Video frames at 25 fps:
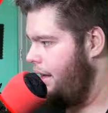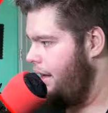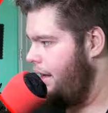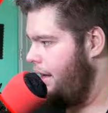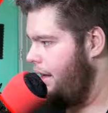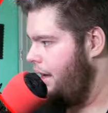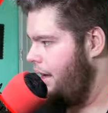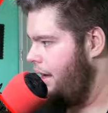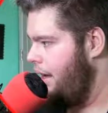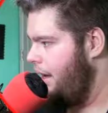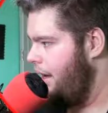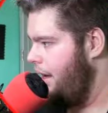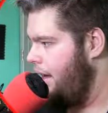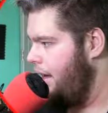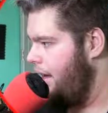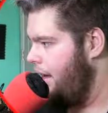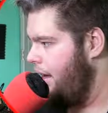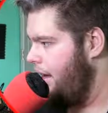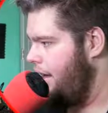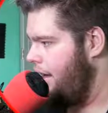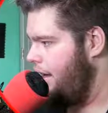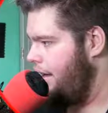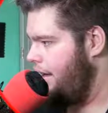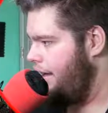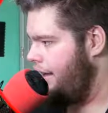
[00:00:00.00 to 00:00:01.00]

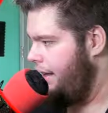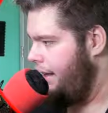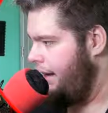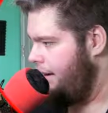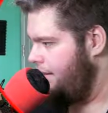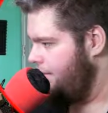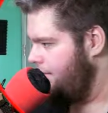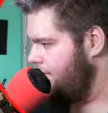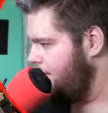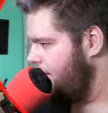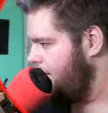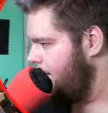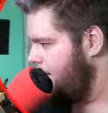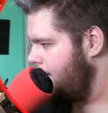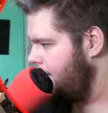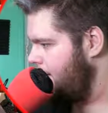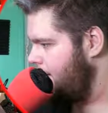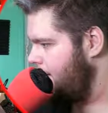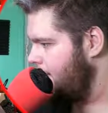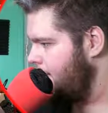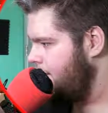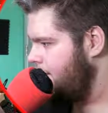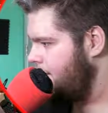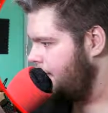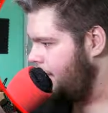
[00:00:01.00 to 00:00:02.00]
yeah.
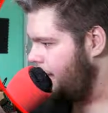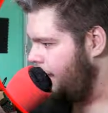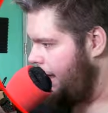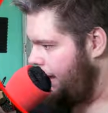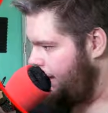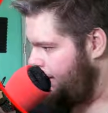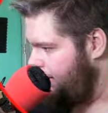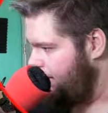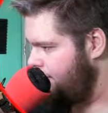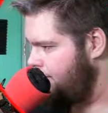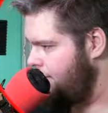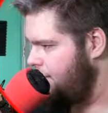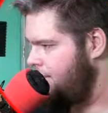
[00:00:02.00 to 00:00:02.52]
Yeah.